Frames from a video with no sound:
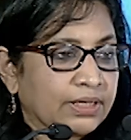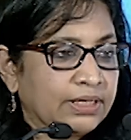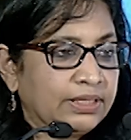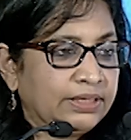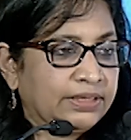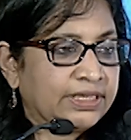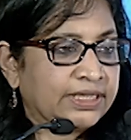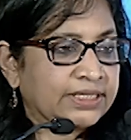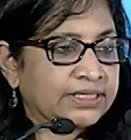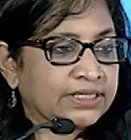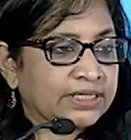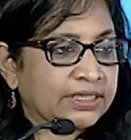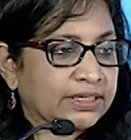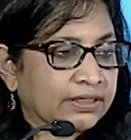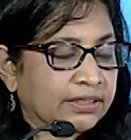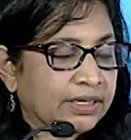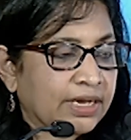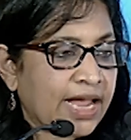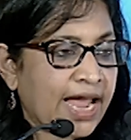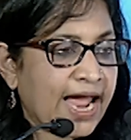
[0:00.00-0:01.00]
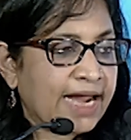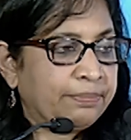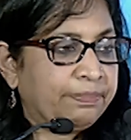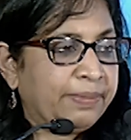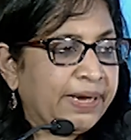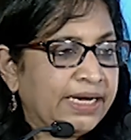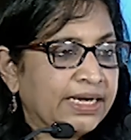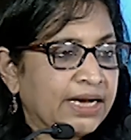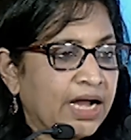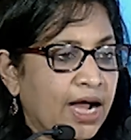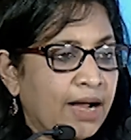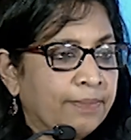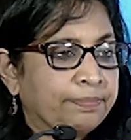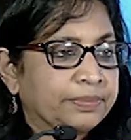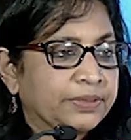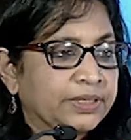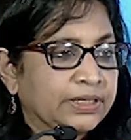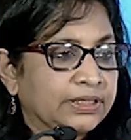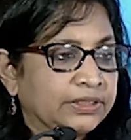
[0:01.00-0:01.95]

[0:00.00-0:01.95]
this had been upped